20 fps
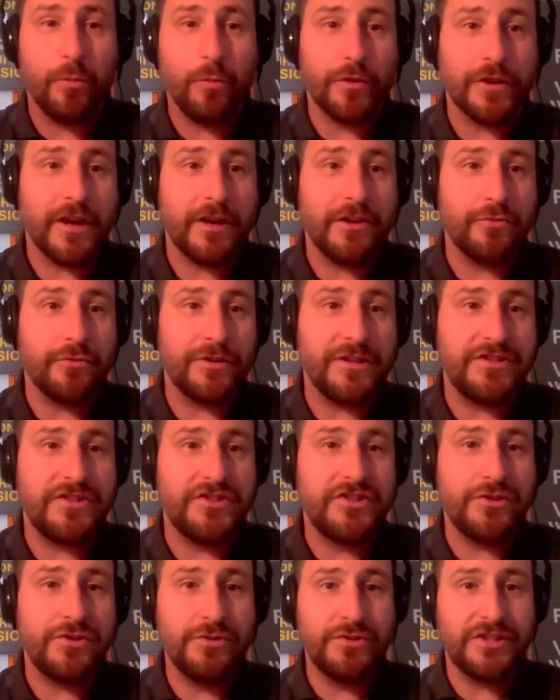We're going to
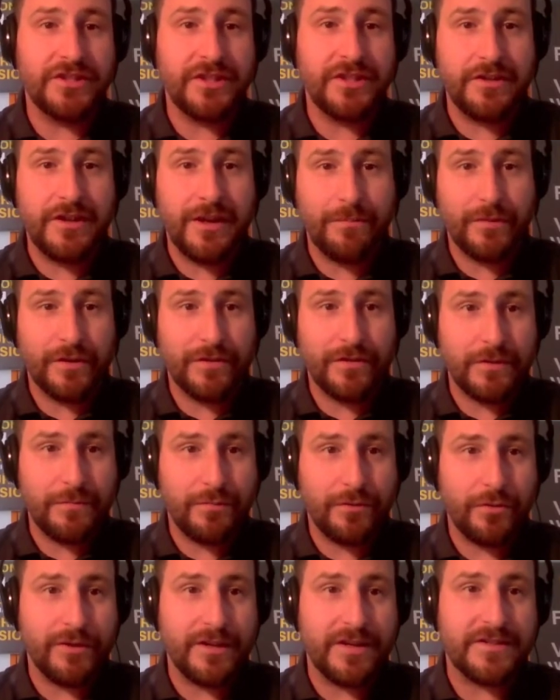reduce the number of
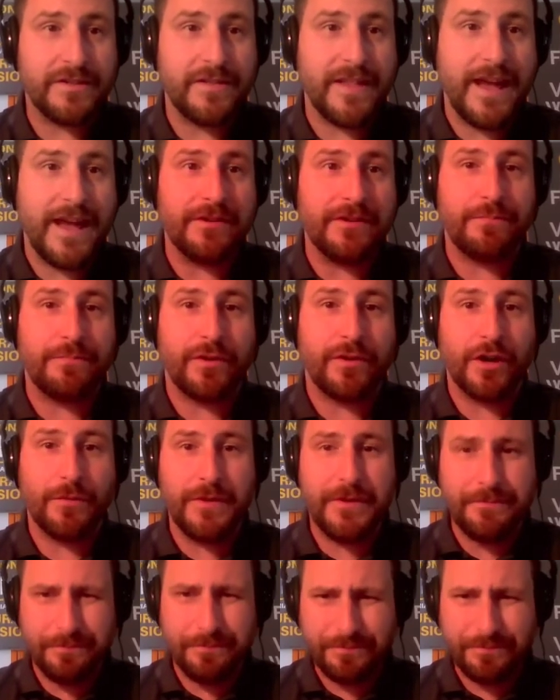employees in that department